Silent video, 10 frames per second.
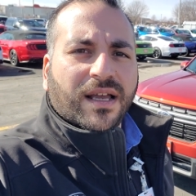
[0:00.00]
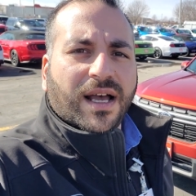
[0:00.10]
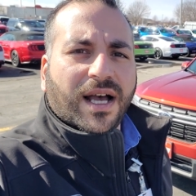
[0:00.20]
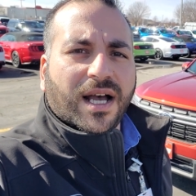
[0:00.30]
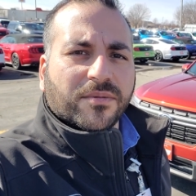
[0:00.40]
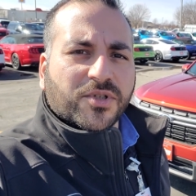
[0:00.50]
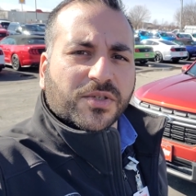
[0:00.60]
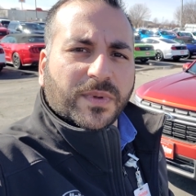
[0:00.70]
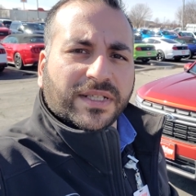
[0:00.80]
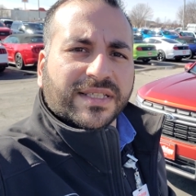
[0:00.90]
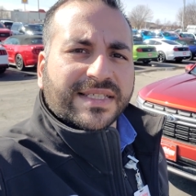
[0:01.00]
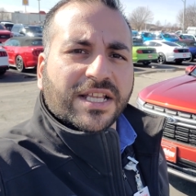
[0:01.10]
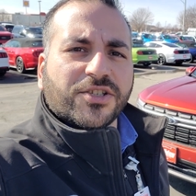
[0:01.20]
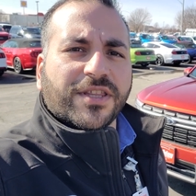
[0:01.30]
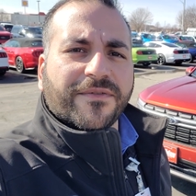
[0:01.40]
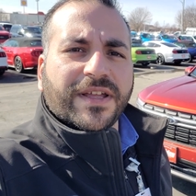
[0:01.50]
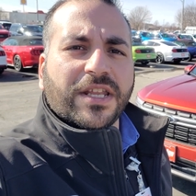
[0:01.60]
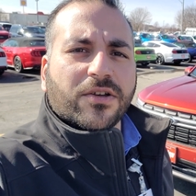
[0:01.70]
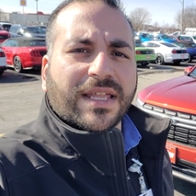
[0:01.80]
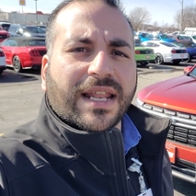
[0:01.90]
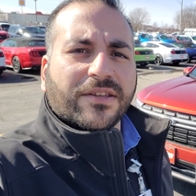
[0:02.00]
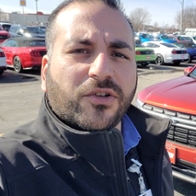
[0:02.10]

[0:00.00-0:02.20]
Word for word: Um, just wanted to send you the video that I